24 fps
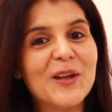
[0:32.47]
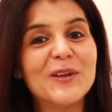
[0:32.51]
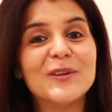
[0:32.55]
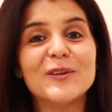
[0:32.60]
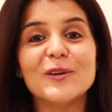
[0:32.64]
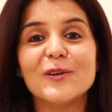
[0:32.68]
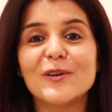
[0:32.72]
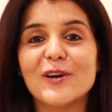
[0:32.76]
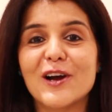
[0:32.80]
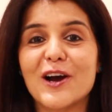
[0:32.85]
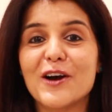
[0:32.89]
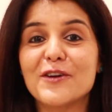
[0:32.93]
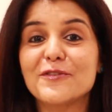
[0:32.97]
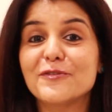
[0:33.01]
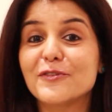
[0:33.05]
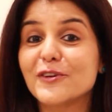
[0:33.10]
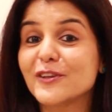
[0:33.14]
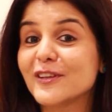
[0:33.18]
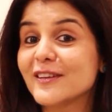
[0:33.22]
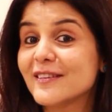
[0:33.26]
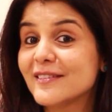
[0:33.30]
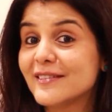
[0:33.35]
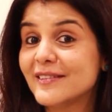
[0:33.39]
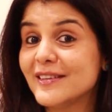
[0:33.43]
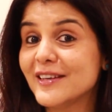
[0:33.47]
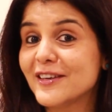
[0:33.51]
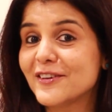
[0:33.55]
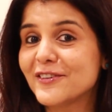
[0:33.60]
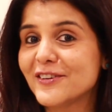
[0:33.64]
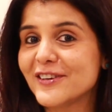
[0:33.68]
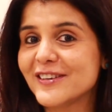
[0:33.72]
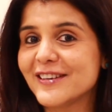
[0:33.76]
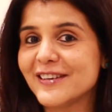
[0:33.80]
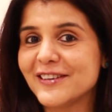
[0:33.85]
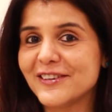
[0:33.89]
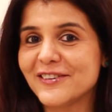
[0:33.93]
to look out for the
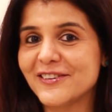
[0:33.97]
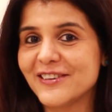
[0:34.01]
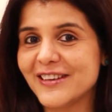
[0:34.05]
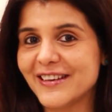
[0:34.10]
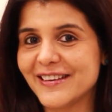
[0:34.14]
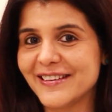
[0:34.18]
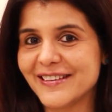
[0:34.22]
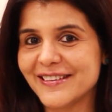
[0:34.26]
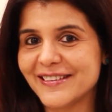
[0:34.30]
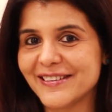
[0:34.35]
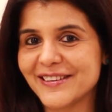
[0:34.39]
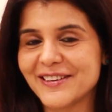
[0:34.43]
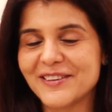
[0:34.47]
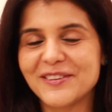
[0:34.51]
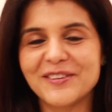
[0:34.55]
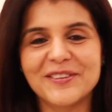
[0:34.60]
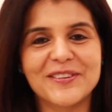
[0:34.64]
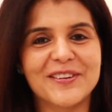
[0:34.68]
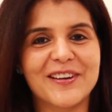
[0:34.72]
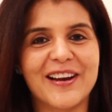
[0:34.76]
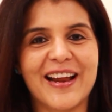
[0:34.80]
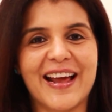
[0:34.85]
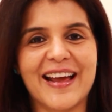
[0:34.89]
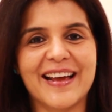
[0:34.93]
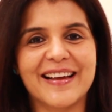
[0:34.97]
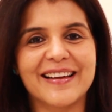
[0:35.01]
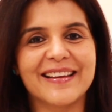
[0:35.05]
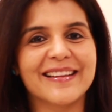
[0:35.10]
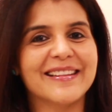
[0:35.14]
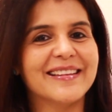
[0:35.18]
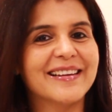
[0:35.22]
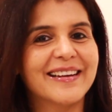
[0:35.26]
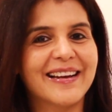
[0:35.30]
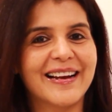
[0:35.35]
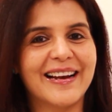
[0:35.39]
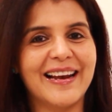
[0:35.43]
secret ingredient to crack
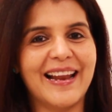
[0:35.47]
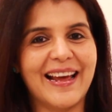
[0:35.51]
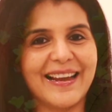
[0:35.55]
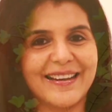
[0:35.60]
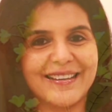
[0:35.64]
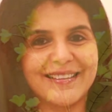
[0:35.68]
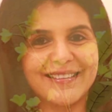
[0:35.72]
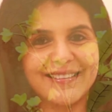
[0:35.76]
the CLAT.